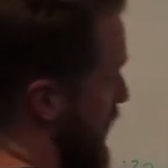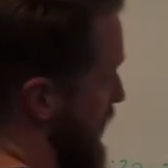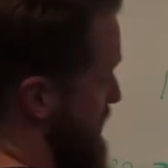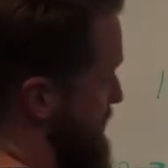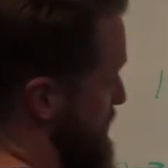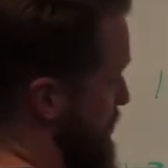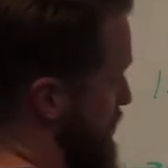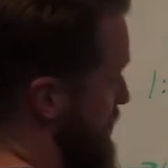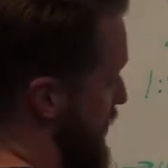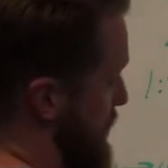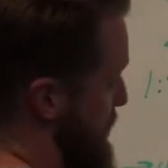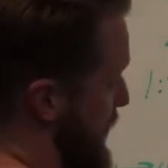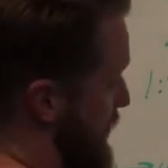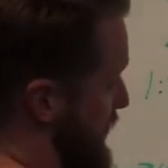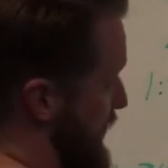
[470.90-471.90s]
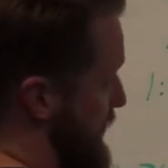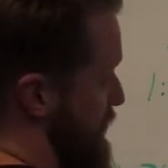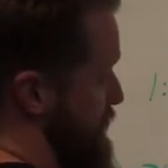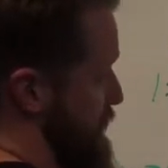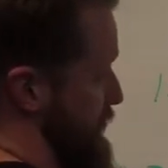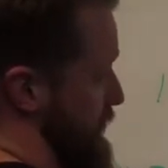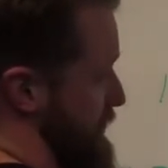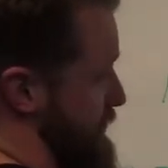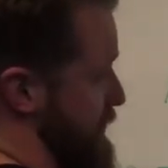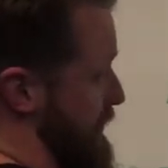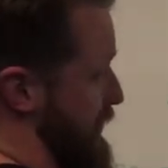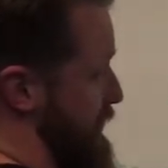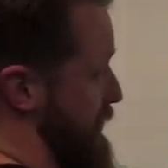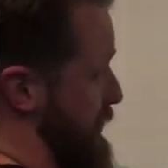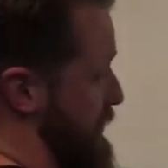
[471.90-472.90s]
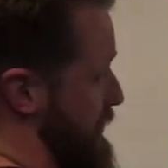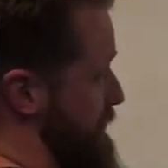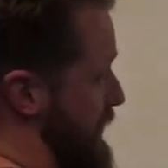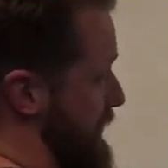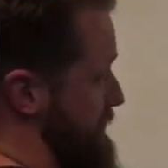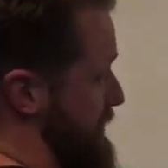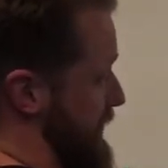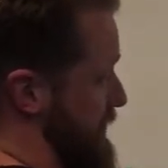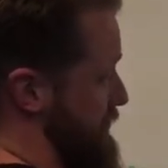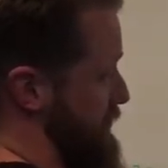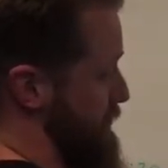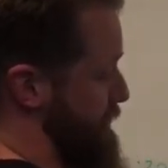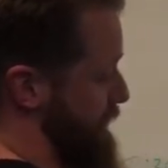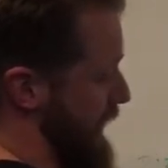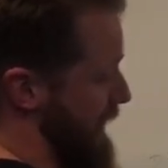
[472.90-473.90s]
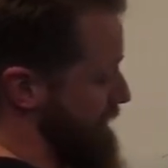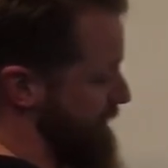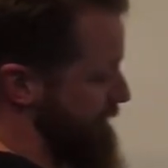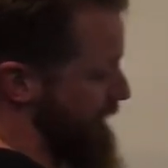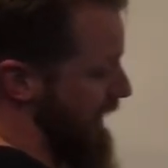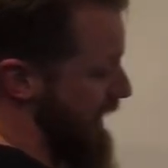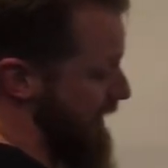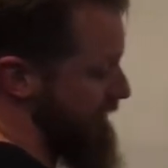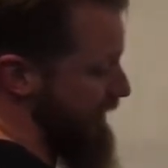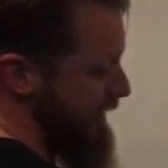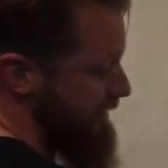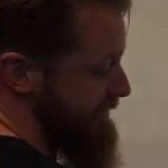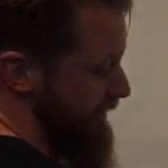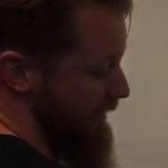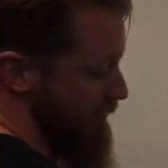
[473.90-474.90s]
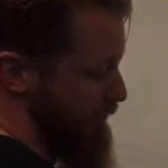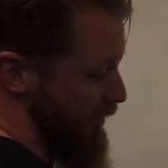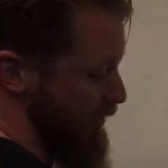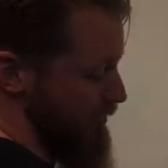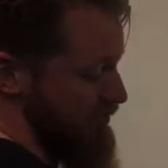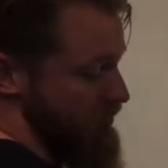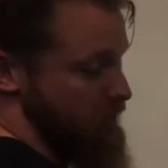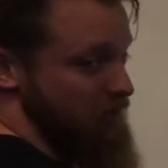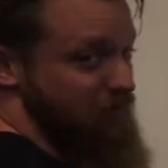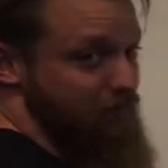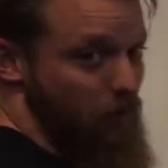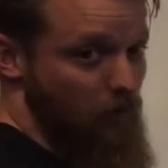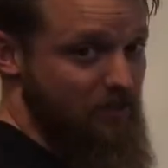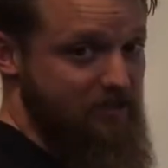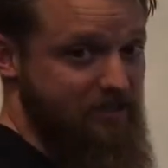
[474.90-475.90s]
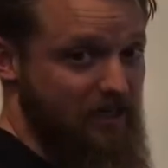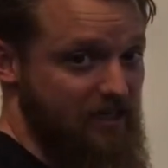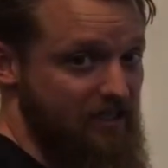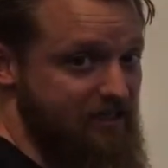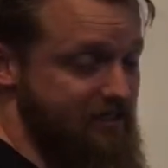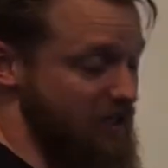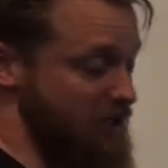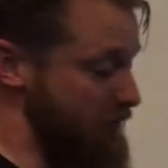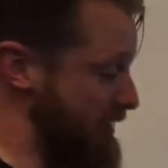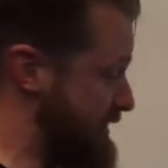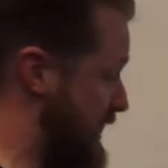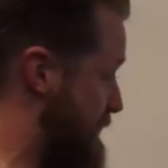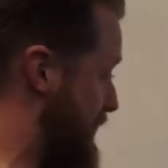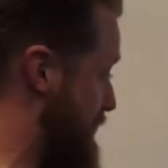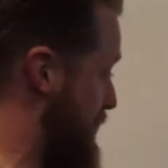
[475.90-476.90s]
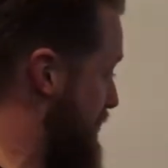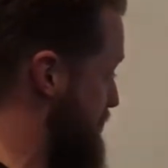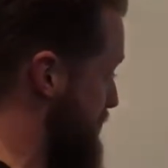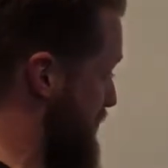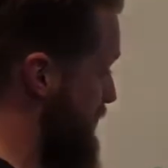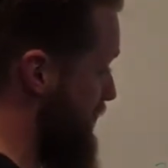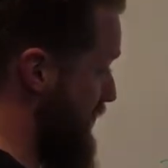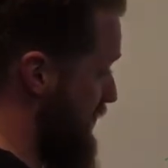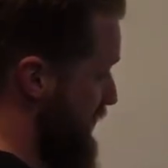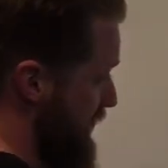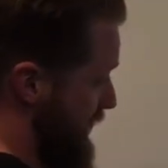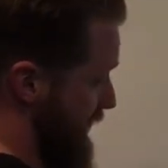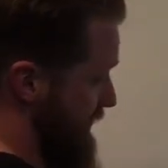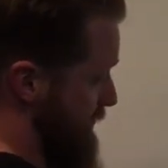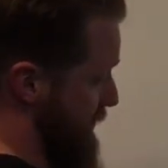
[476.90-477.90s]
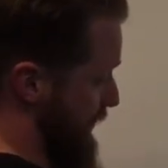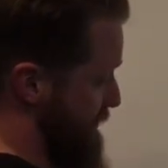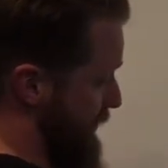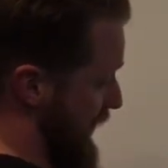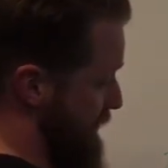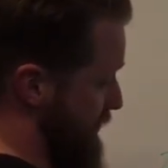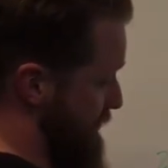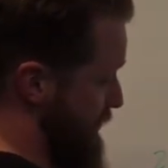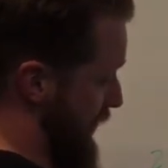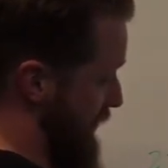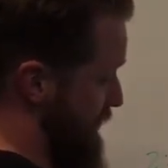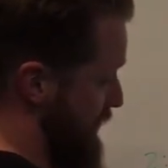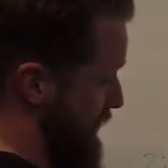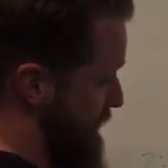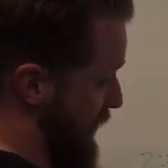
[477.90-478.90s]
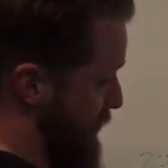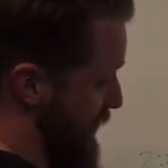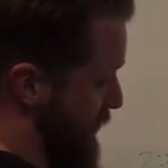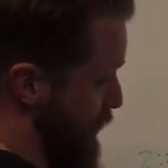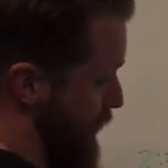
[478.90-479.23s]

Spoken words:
I still came out. That actually only took me 35 seconds to do 5 and 5. 10 unbroken took me 40 seconds there by the time I rested. And then my 5 and 5 here, if I went at